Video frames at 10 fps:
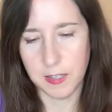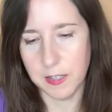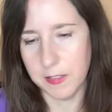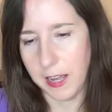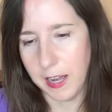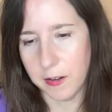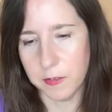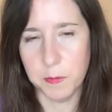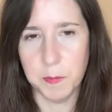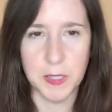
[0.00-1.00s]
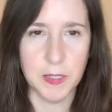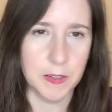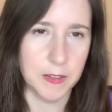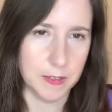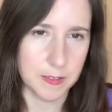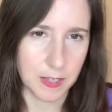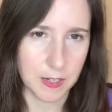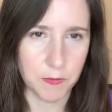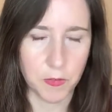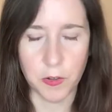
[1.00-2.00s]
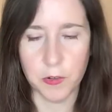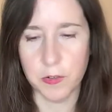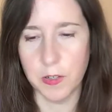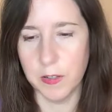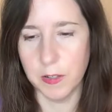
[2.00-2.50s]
in the House bill and the Senate version